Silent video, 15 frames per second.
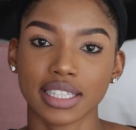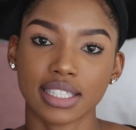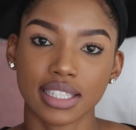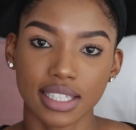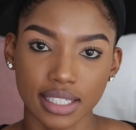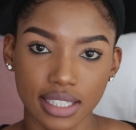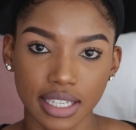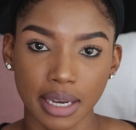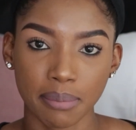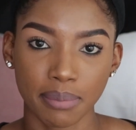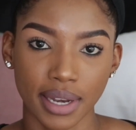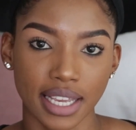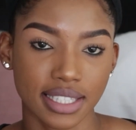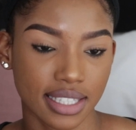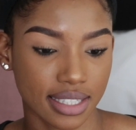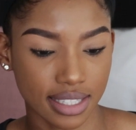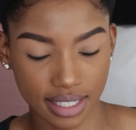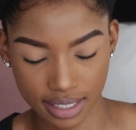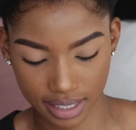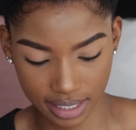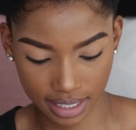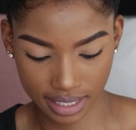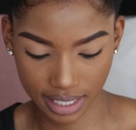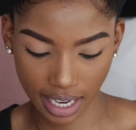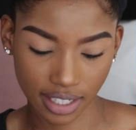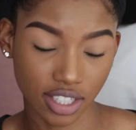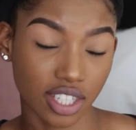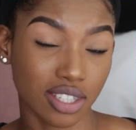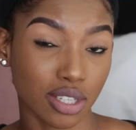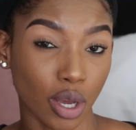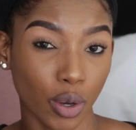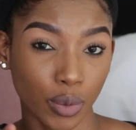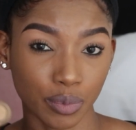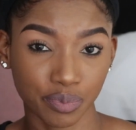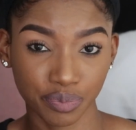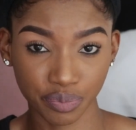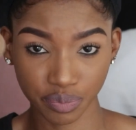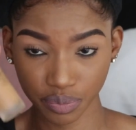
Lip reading: it's still in place, it's still intact. So